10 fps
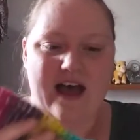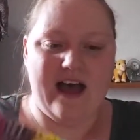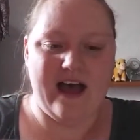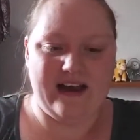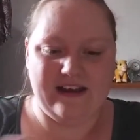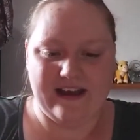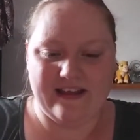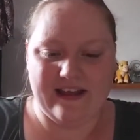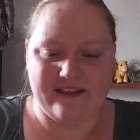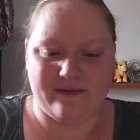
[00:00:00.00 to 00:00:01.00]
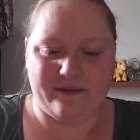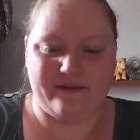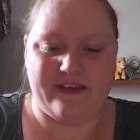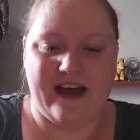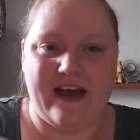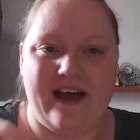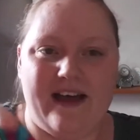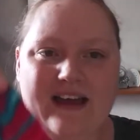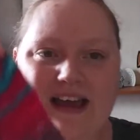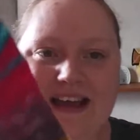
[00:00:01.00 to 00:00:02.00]
And you get that sort of
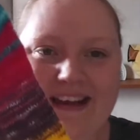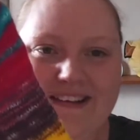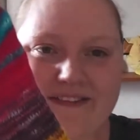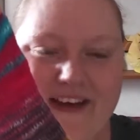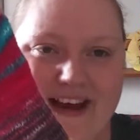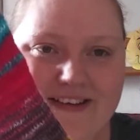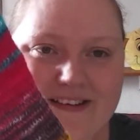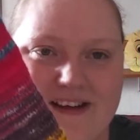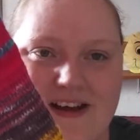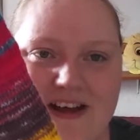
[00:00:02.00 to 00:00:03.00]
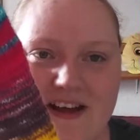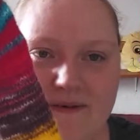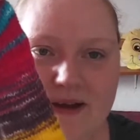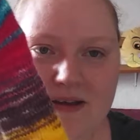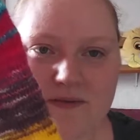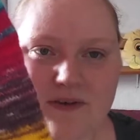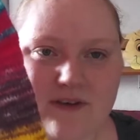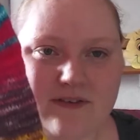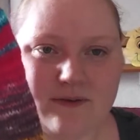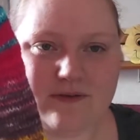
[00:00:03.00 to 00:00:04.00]
that helix effect where you've
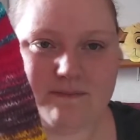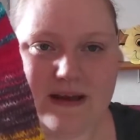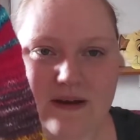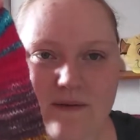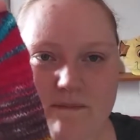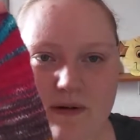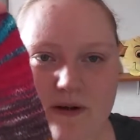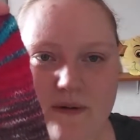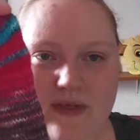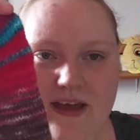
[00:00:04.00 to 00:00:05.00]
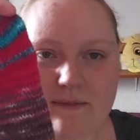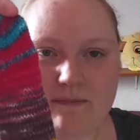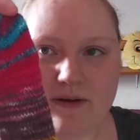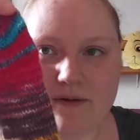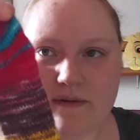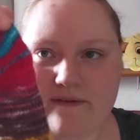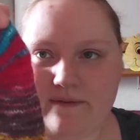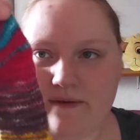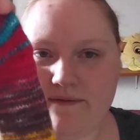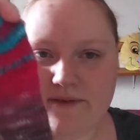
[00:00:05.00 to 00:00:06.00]
got sort of pink with blue and then blue
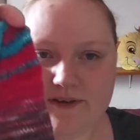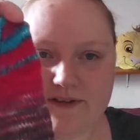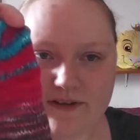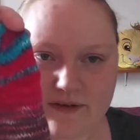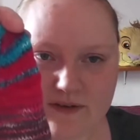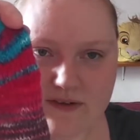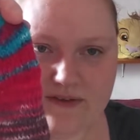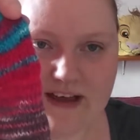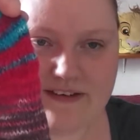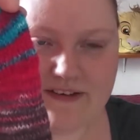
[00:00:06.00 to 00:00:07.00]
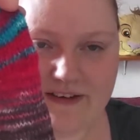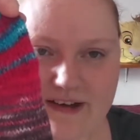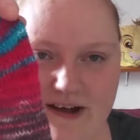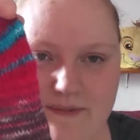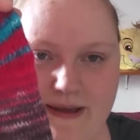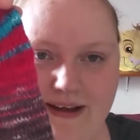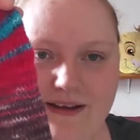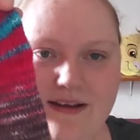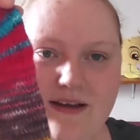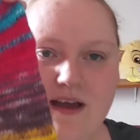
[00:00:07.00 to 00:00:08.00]
with just a sort of the flash of the dark
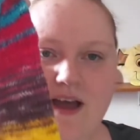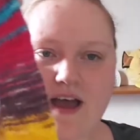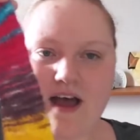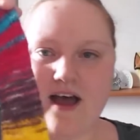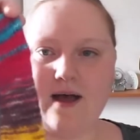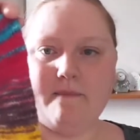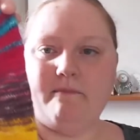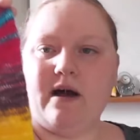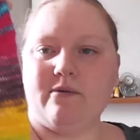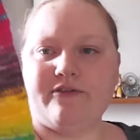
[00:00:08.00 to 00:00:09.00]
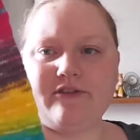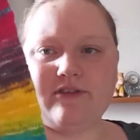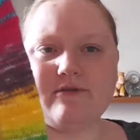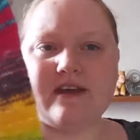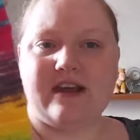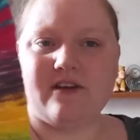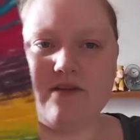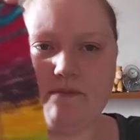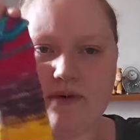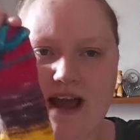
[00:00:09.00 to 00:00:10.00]
pink. I wasn't too keen on
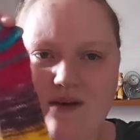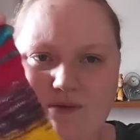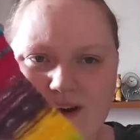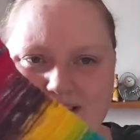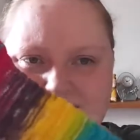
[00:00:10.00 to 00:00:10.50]
the brown when